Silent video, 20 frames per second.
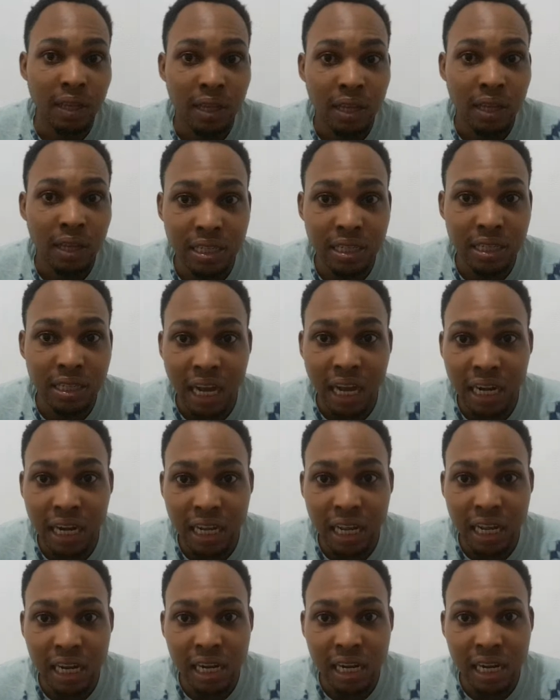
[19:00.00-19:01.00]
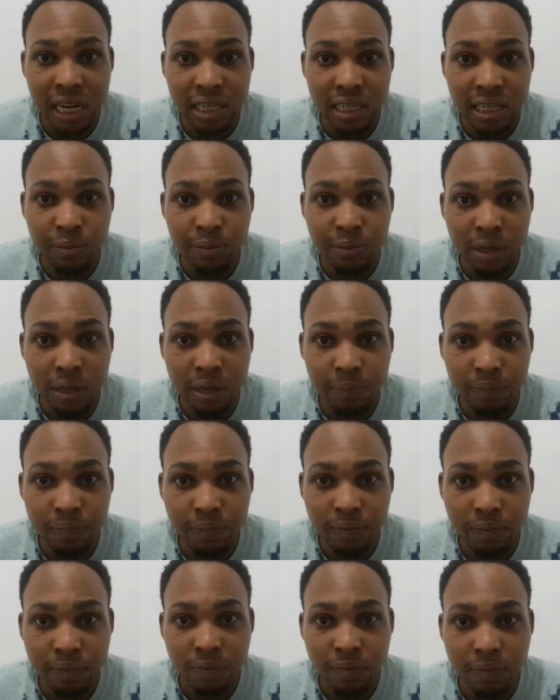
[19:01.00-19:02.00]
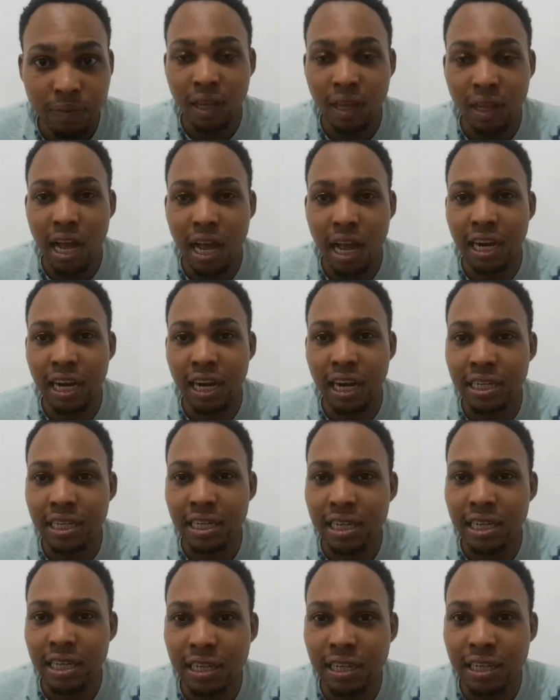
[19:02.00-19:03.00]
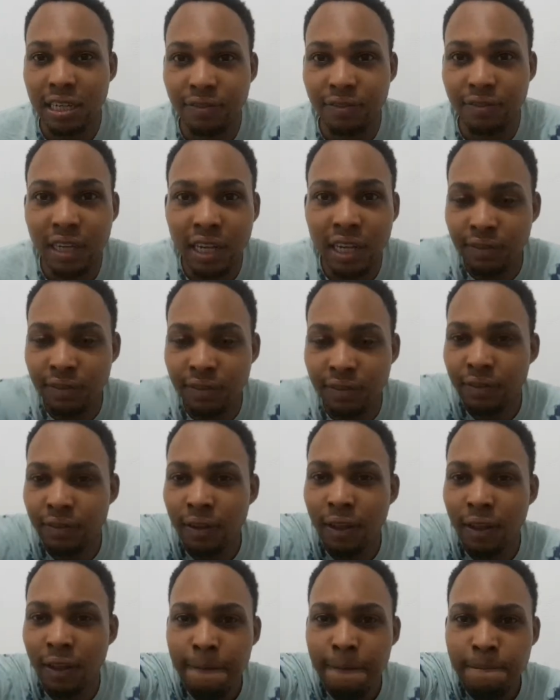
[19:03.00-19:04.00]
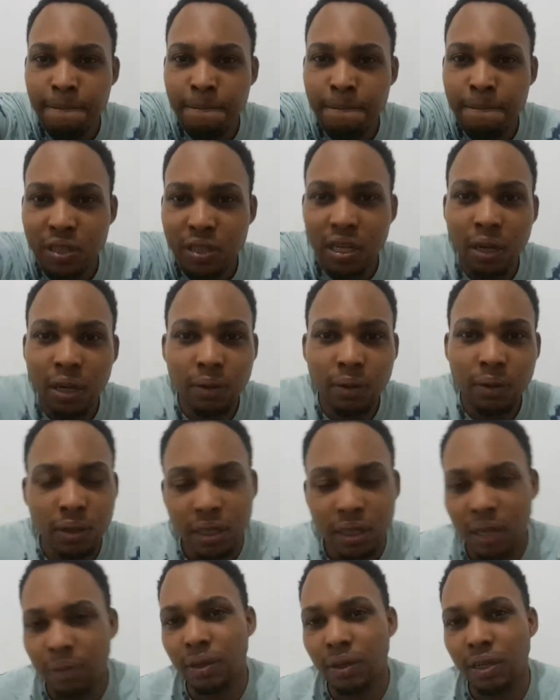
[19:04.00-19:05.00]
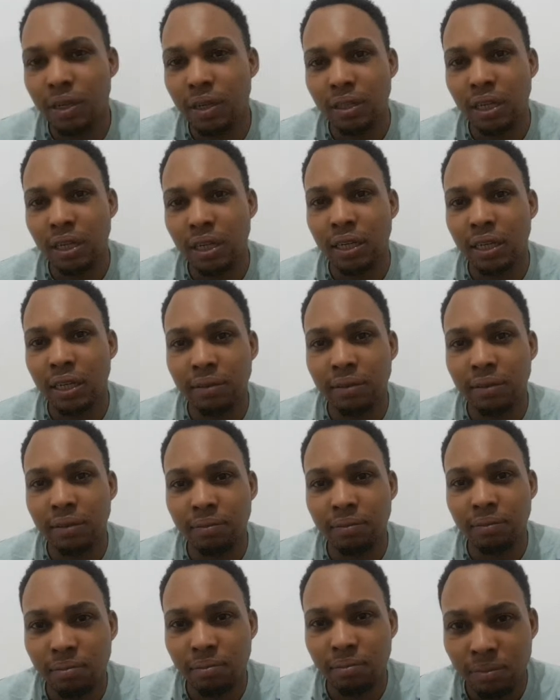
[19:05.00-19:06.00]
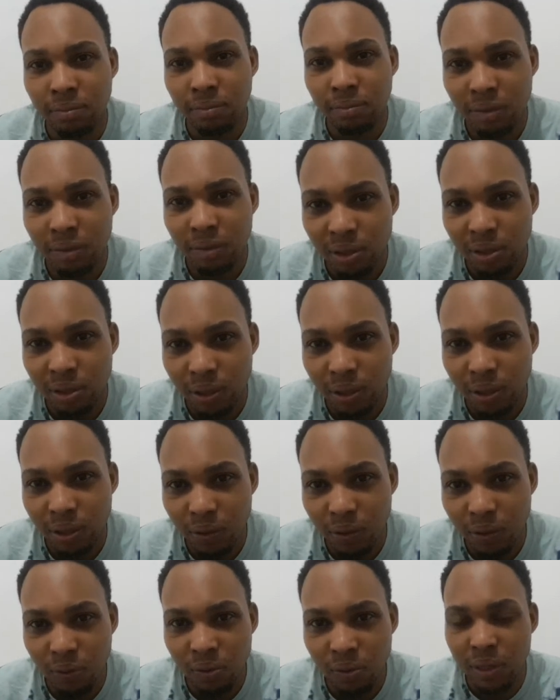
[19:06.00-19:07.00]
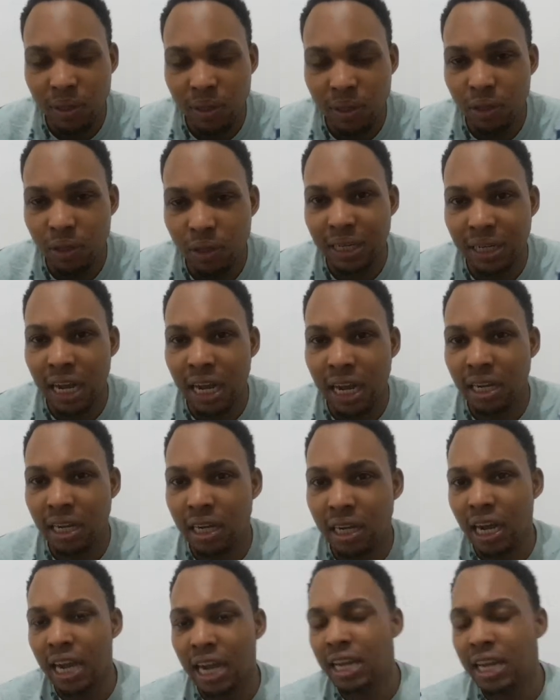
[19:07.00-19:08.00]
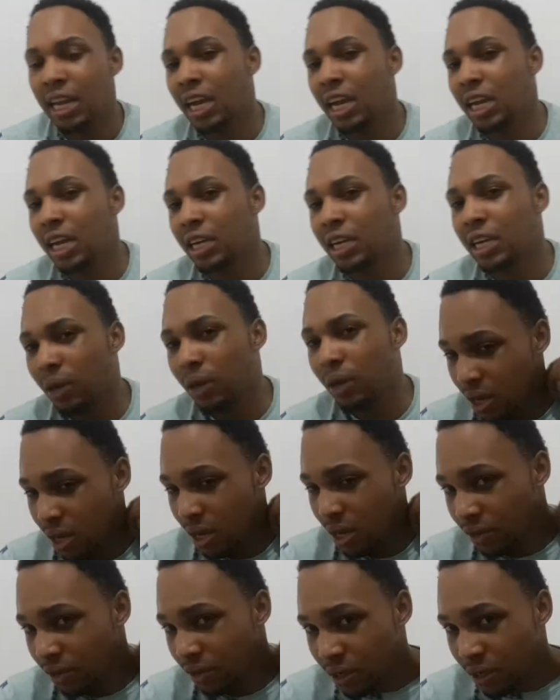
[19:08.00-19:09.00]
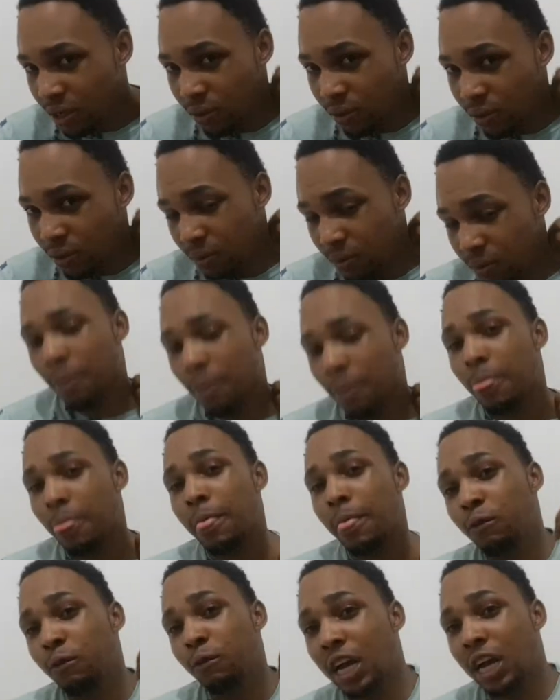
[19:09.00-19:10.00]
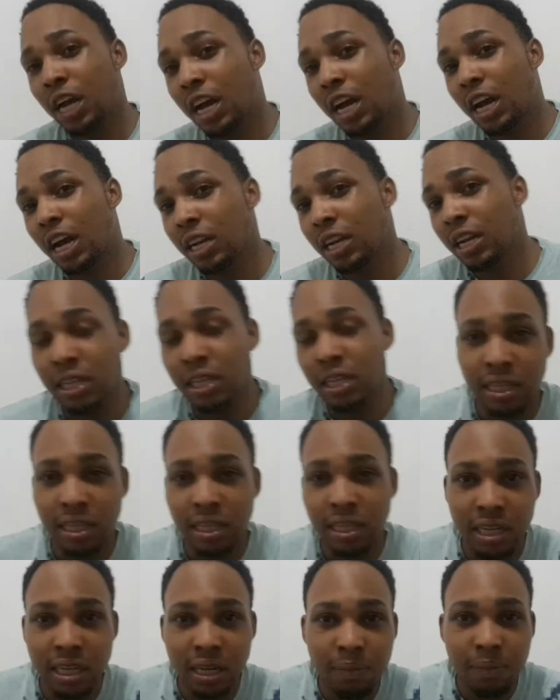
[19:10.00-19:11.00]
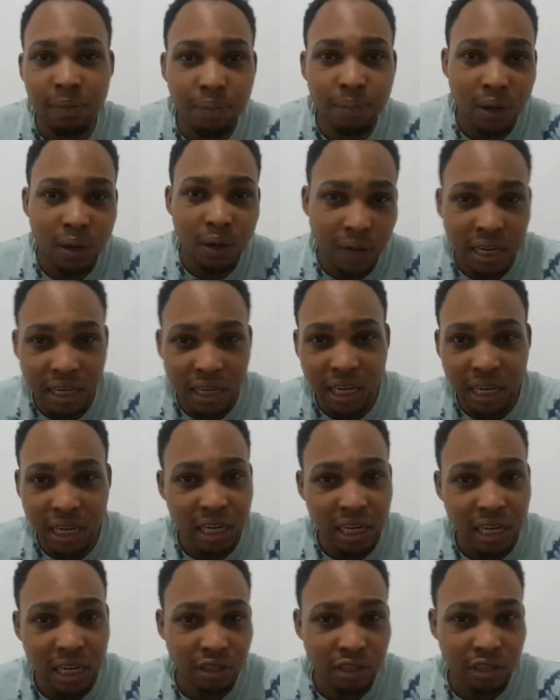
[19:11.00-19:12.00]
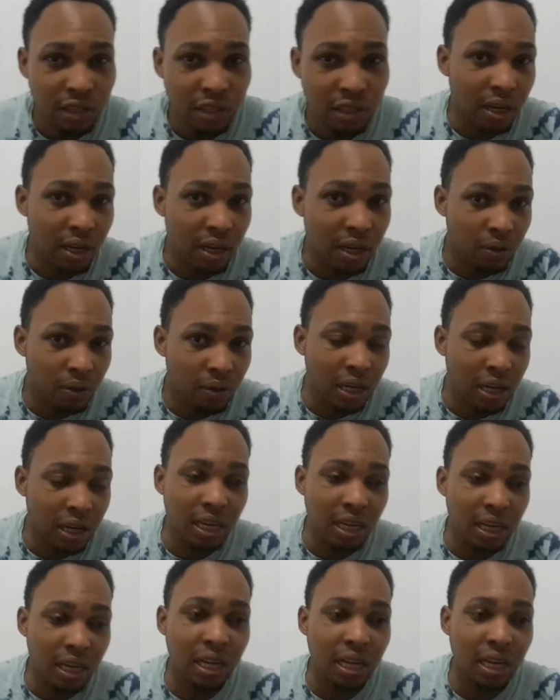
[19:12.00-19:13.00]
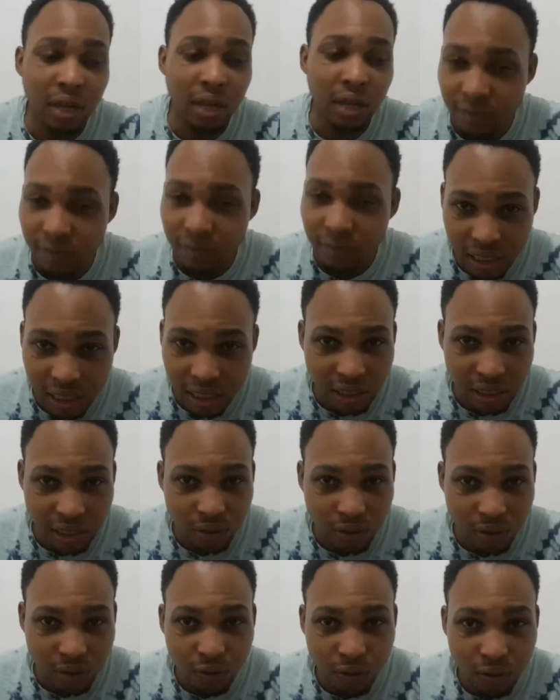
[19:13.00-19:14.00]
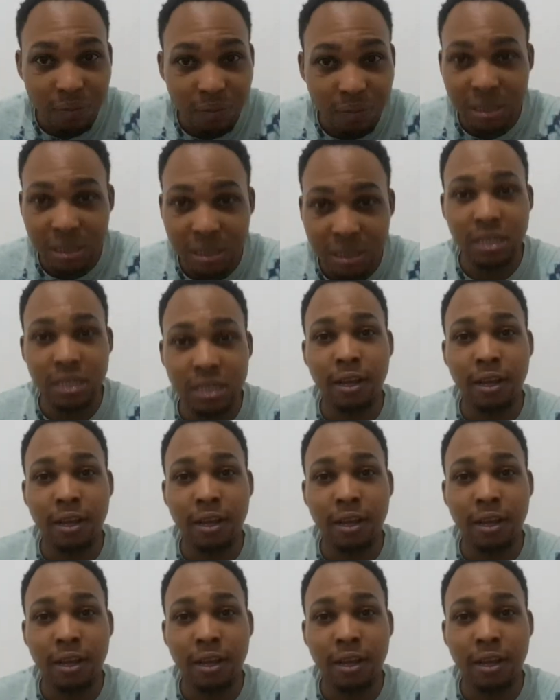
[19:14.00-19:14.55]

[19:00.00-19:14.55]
It's Alkaline lead, brother. Alright, Data for Life. You see how word, yeah man. With all of the highlight we are going right now, with all of the impact with Alkaline create right now, Alkaline would have the lead for me.